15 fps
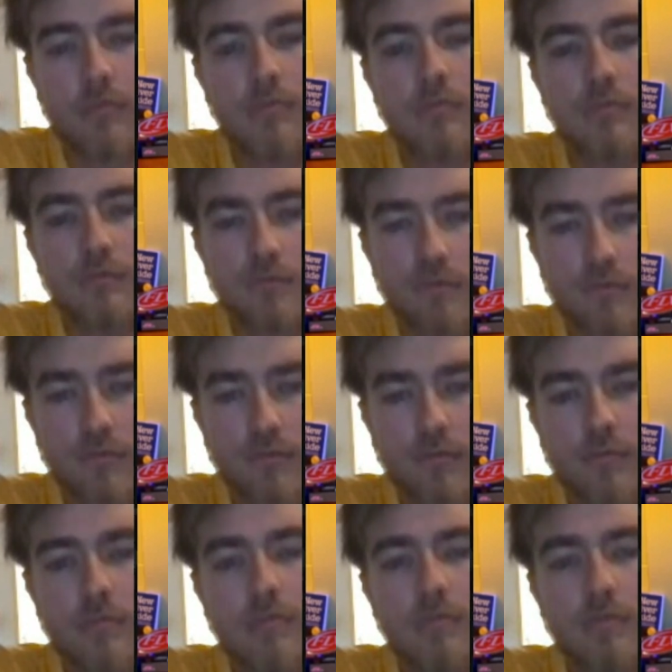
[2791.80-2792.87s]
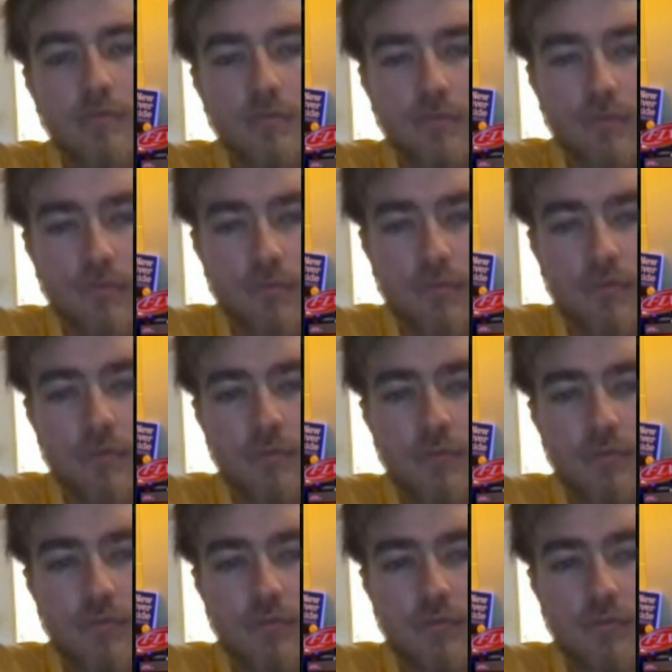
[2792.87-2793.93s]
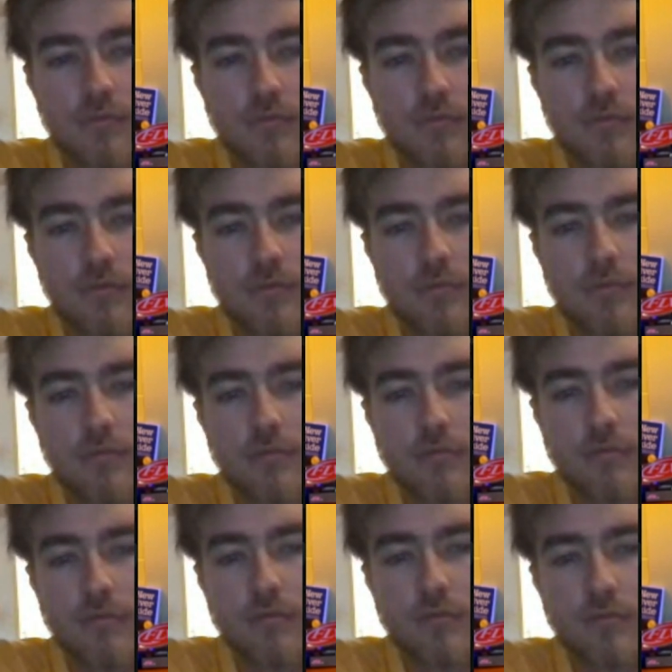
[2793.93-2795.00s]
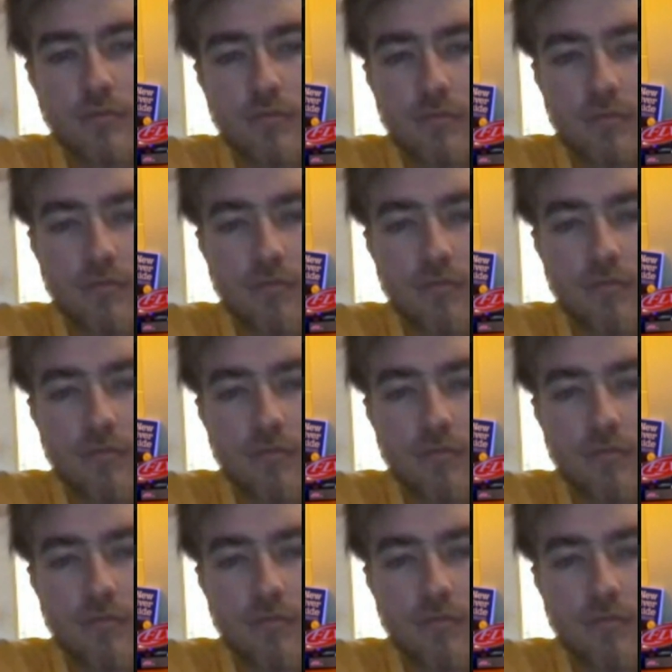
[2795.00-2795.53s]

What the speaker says: The person shown says nothing.